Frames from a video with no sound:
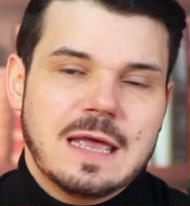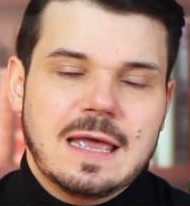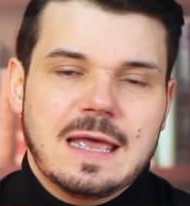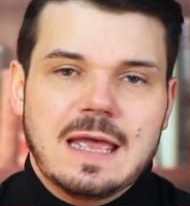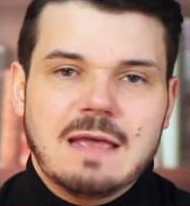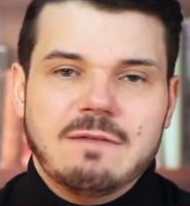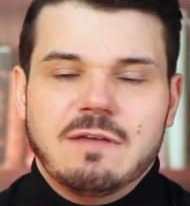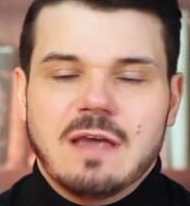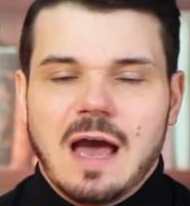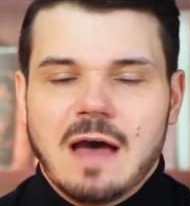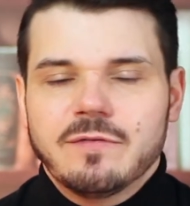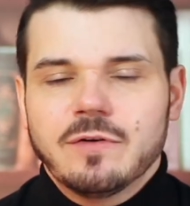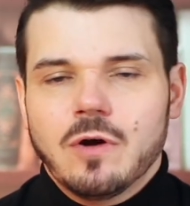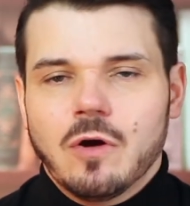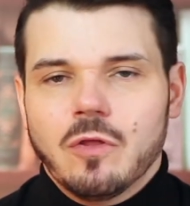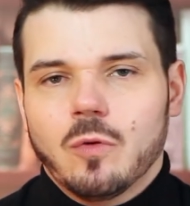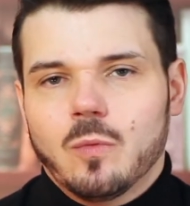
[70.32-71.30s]
If you
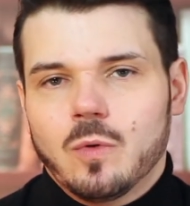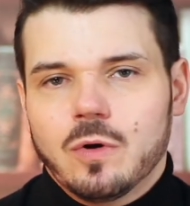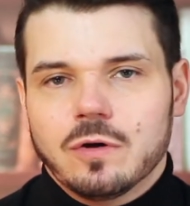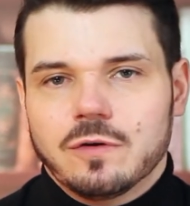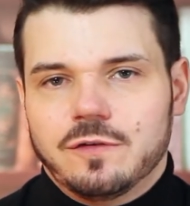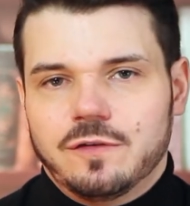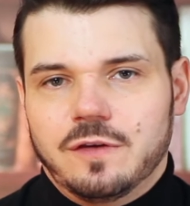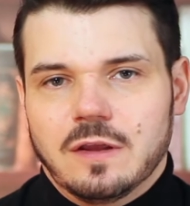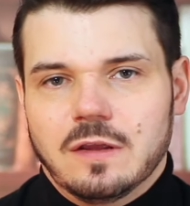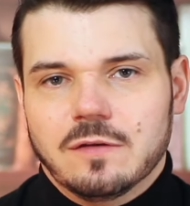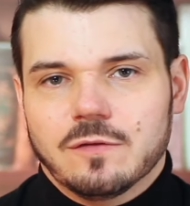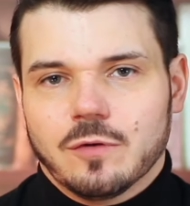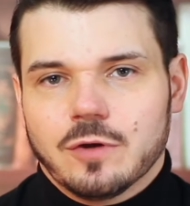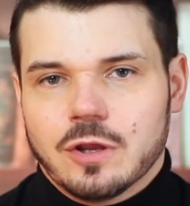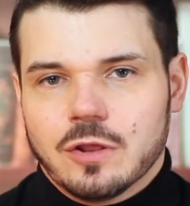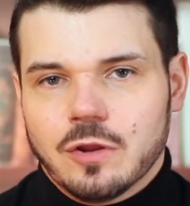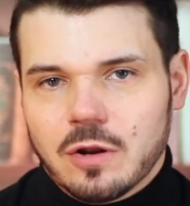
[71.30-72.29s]
haven't got the worksheets
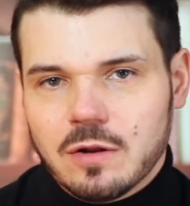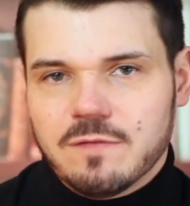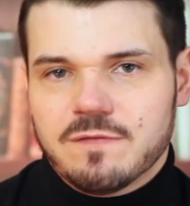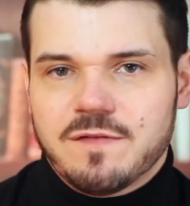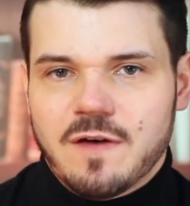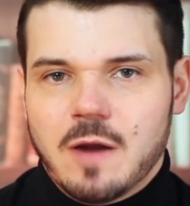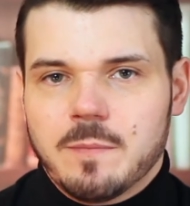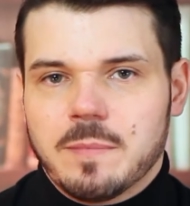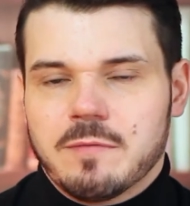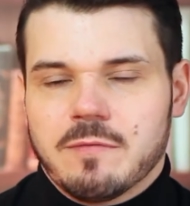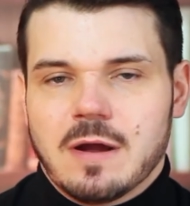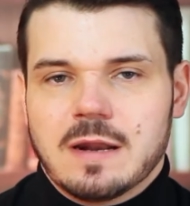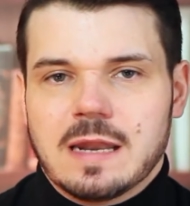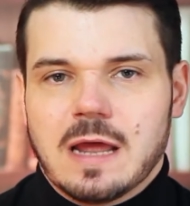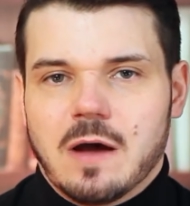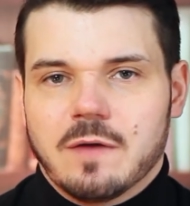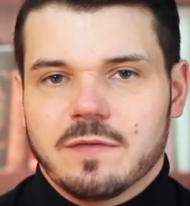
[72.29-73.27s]
or you're not in therapy
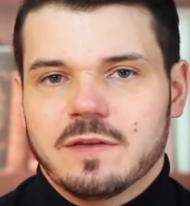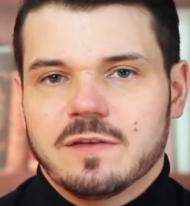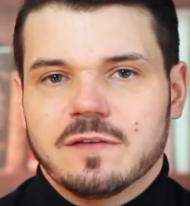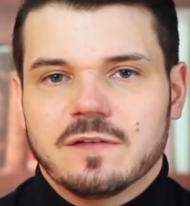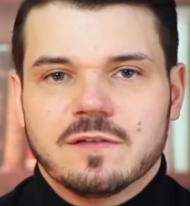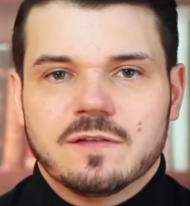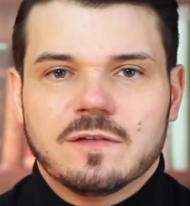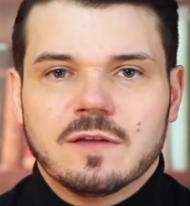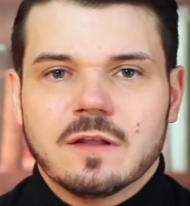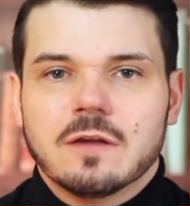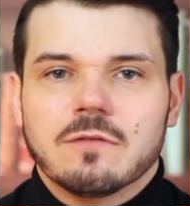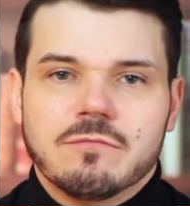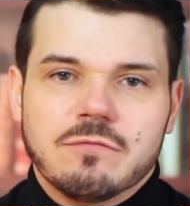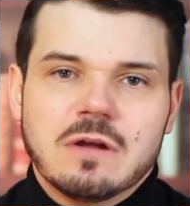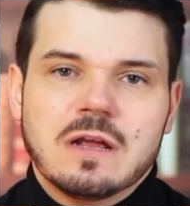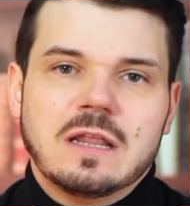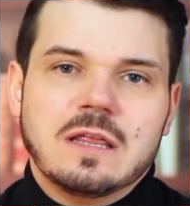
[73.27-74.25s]
right now, this is still a
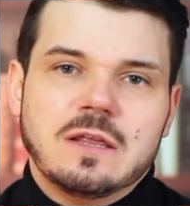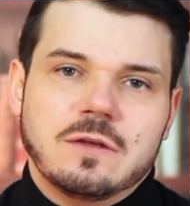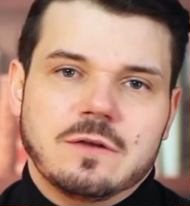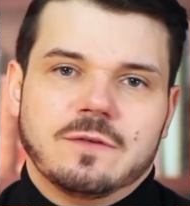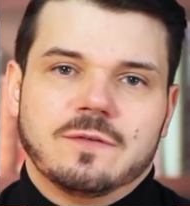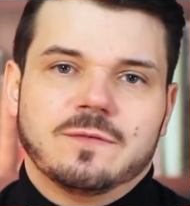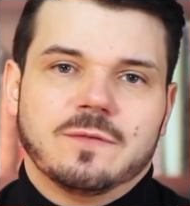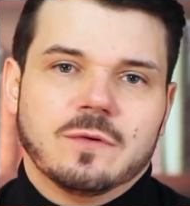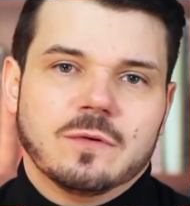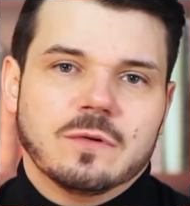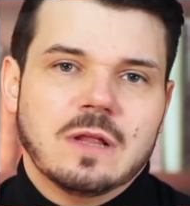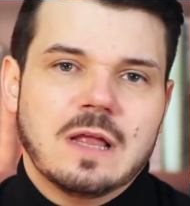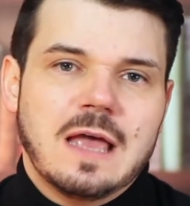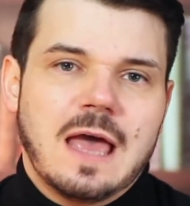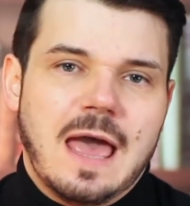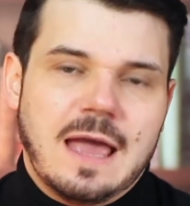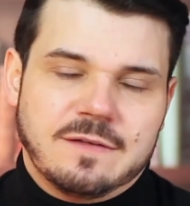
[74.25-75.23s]
really useful
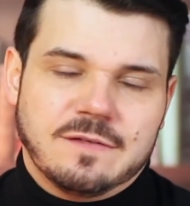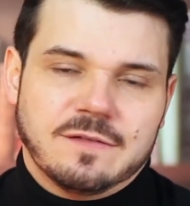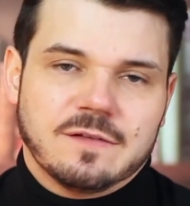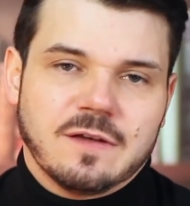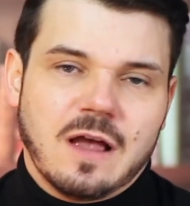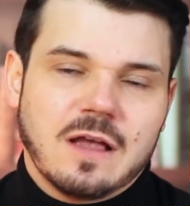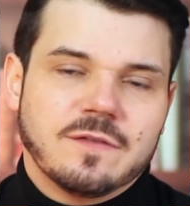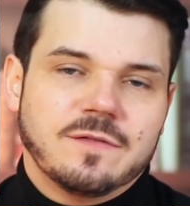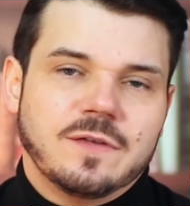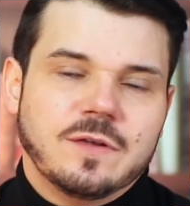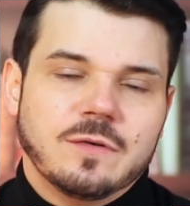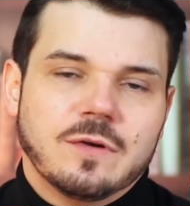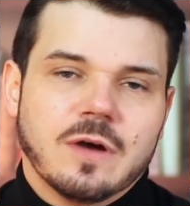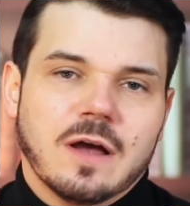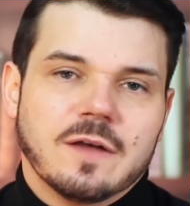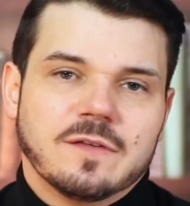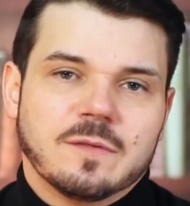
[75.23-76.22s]
exercise for you
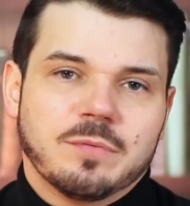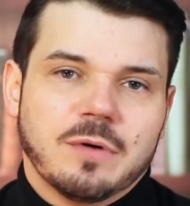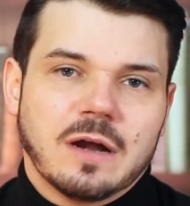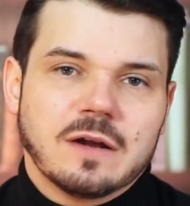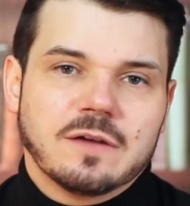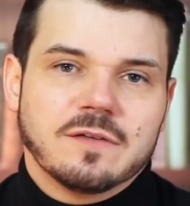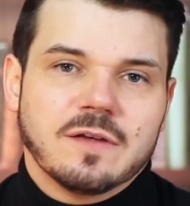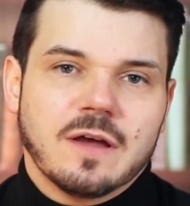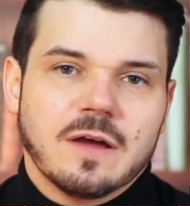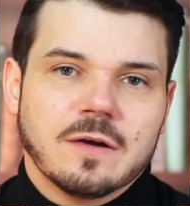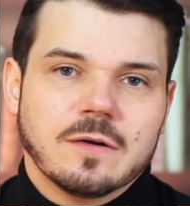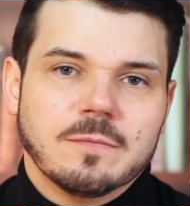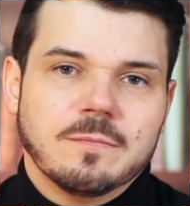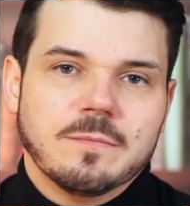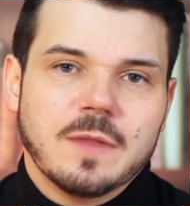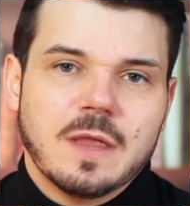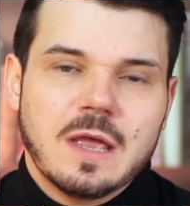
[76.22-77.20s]
guys to practice at
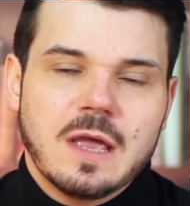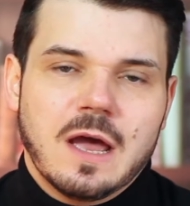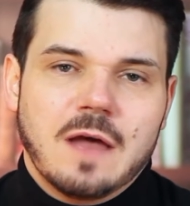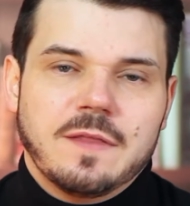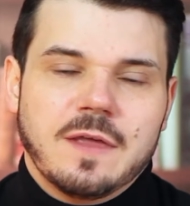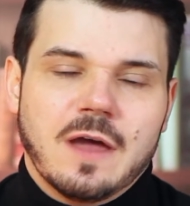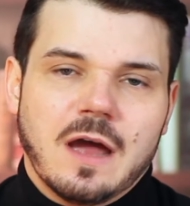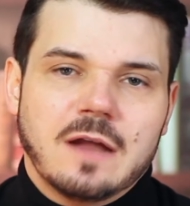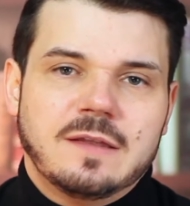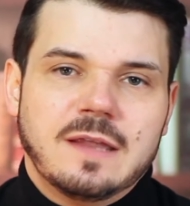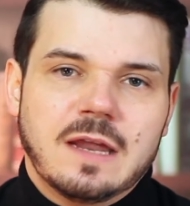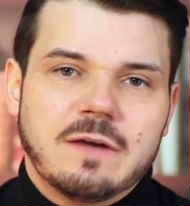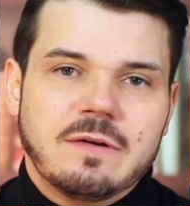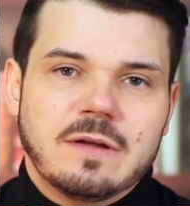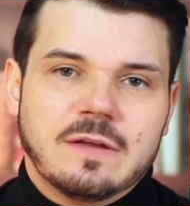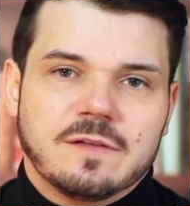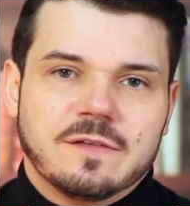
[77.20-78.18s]
home. And the
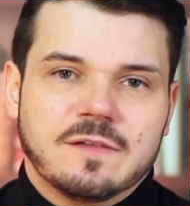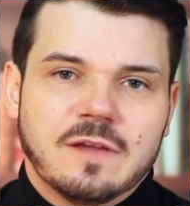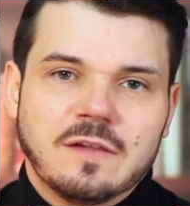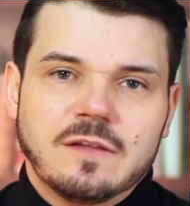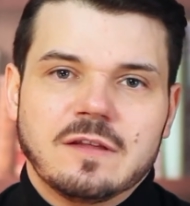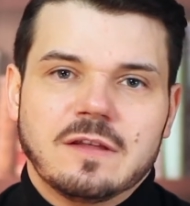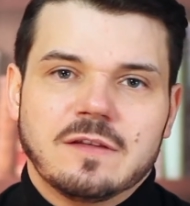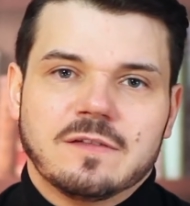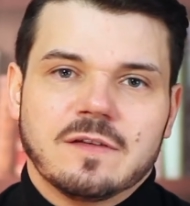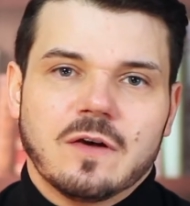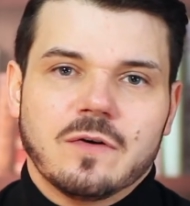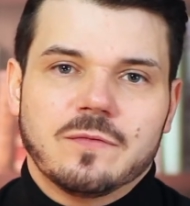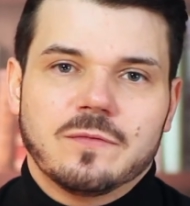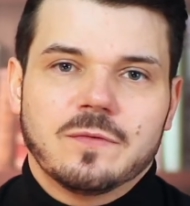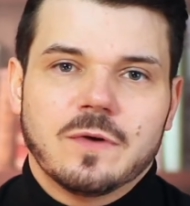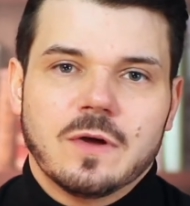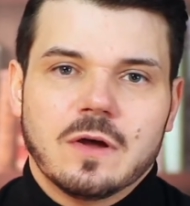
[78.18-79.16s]
idea is setting
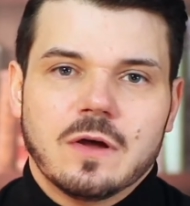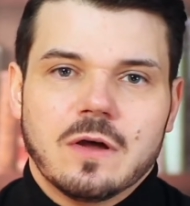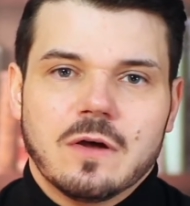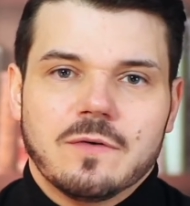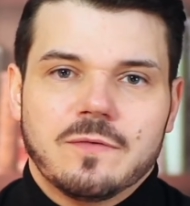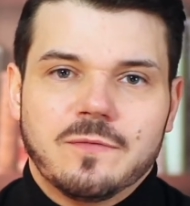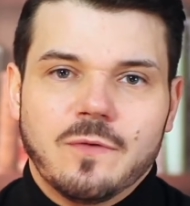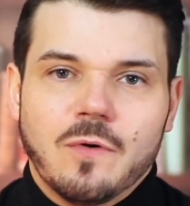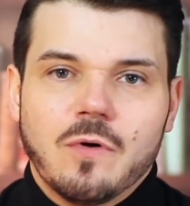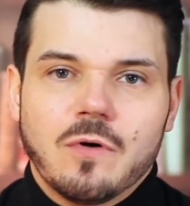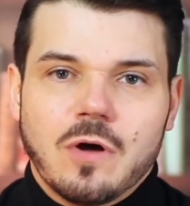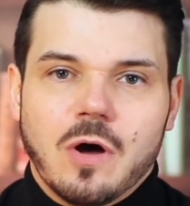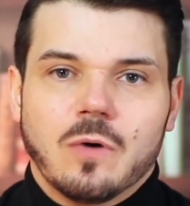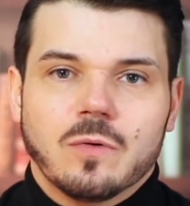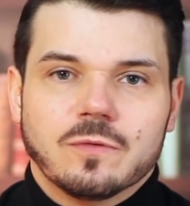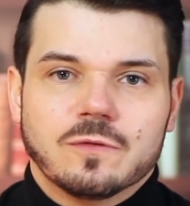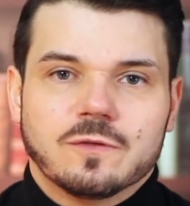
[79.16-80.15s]
yourself 4
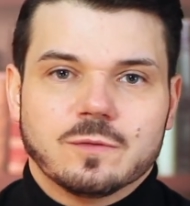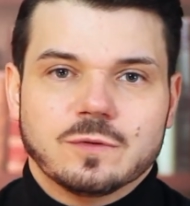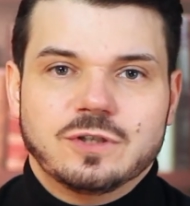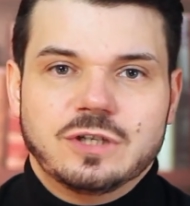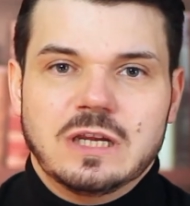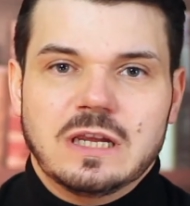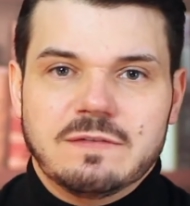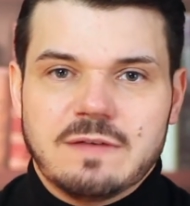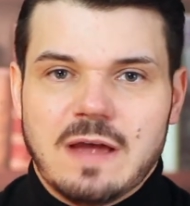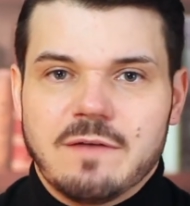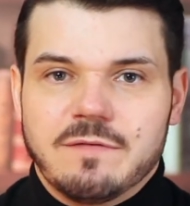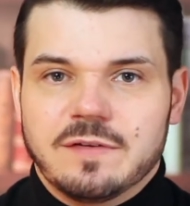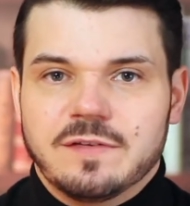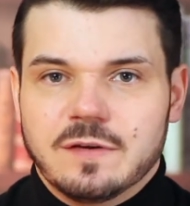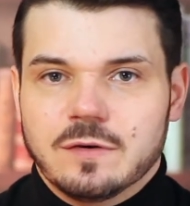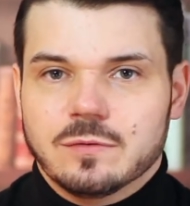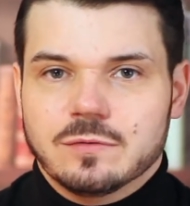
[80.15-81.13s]
goals to achieve
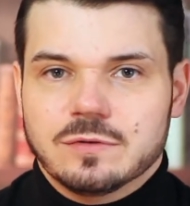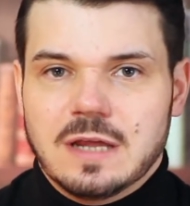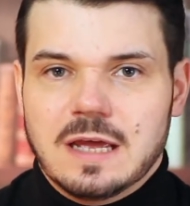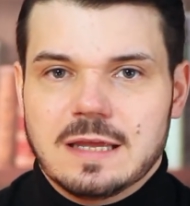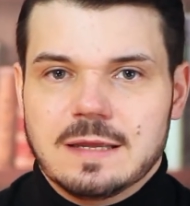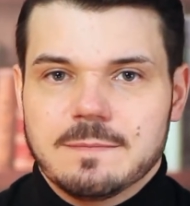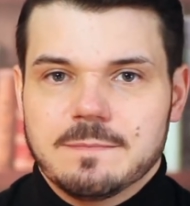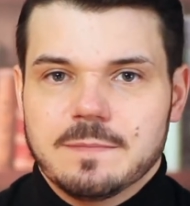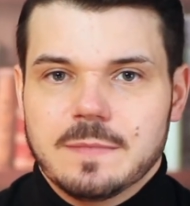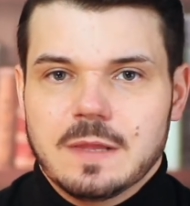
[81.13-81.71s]
every single day.